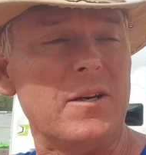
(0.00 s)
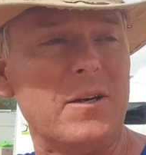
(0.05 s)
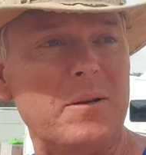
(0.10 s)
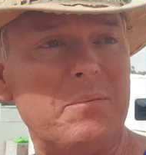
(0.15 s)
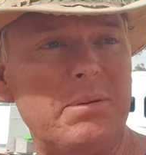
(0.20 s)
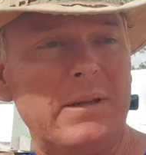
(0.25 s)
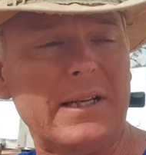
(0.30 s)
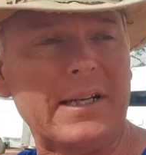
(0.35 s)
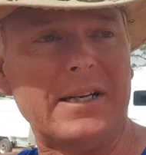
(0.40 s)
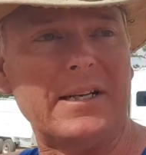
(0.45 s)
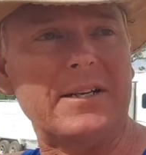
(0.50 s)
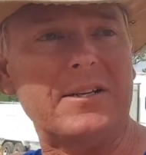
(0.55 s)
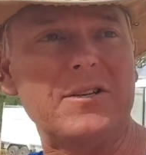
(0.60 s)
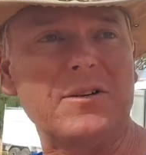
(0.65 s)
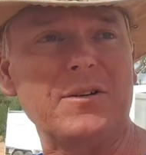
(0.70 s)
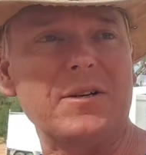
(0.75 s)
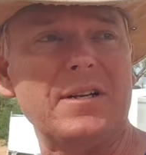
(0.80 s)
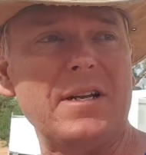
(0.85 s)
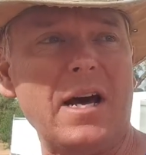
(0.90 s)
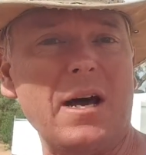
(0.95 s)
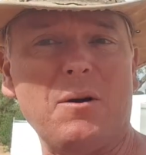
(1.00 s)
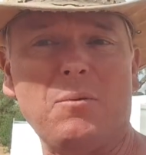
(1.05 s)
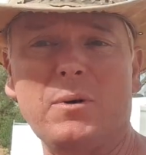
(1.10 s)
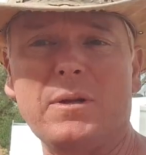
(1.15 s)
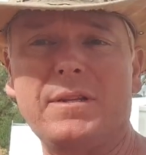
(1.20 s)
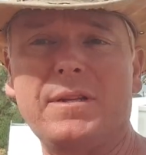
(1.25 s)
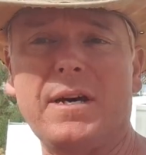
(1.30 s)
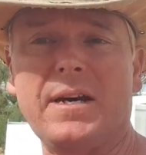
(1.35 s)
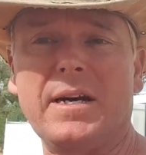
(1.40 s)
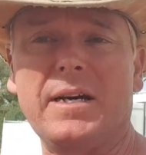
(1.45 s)
So plenty to do today
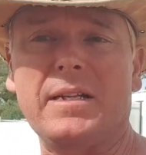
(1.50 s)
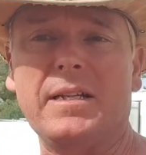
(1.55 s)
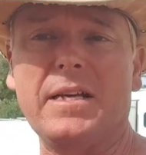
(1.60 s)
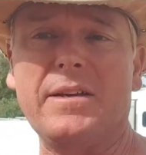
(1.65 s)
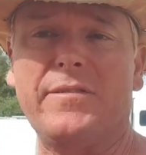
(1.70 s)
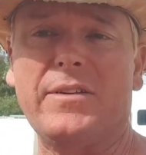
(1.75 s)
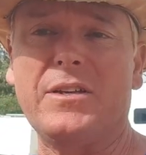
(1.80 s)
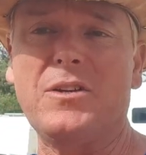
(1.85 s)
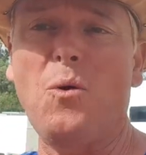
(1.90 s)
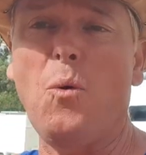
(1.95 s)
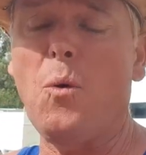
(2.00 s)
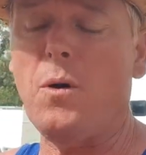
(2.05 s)
with leaving